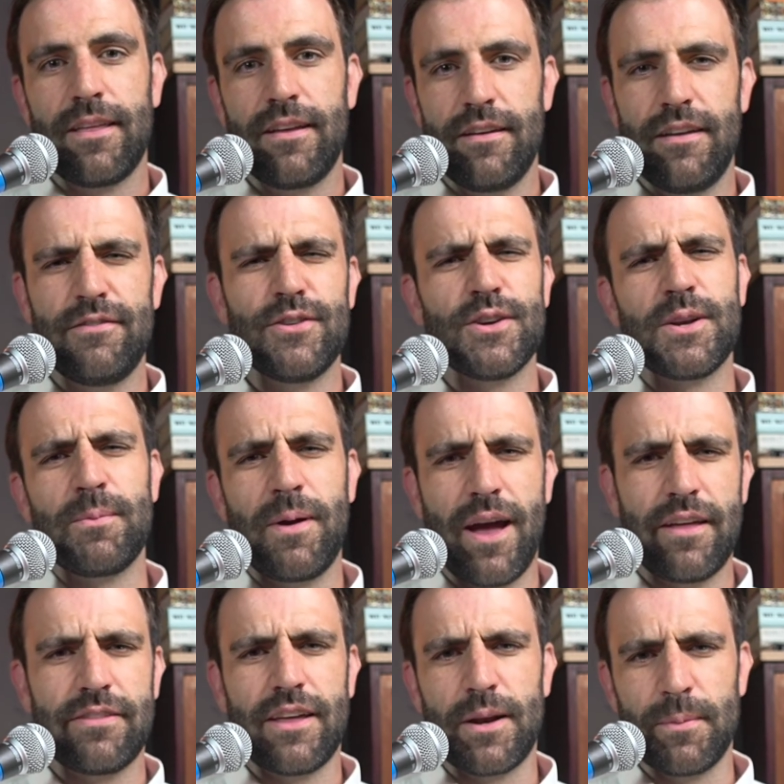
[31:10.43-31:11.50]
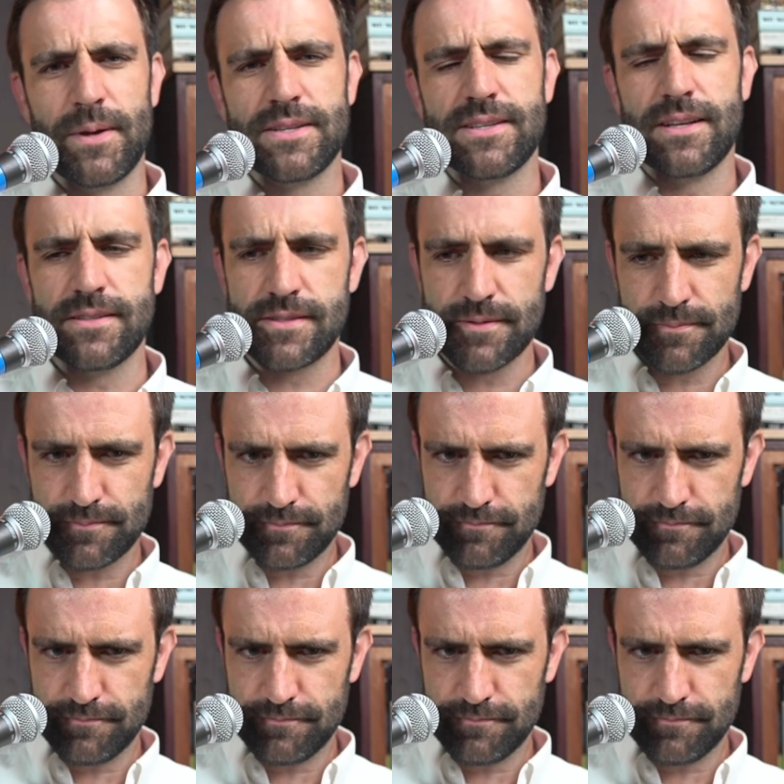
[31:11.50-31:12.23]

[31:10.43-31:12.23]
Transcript: If you're into math, that'll make sense.